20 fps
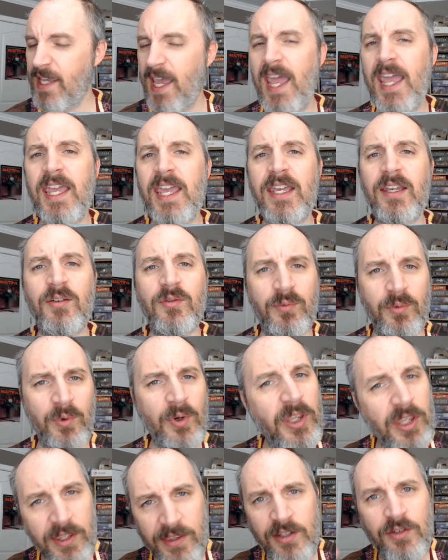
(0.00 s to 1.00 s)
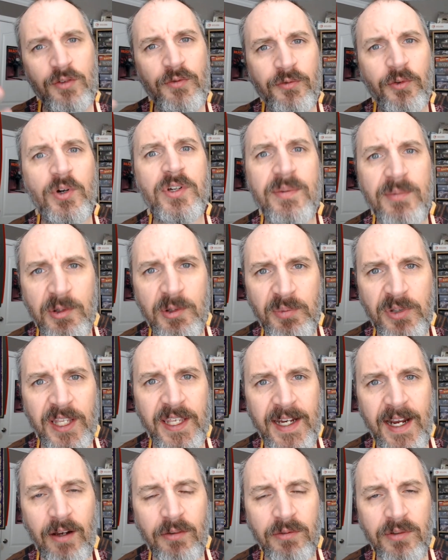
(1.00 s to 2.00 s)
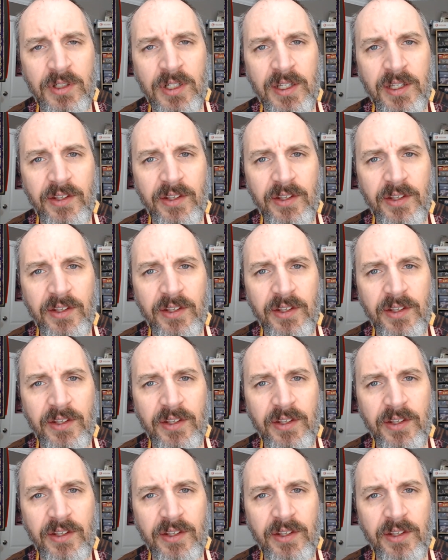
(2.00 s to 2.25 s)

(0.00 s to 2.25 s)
hey, well, you force them to play it out.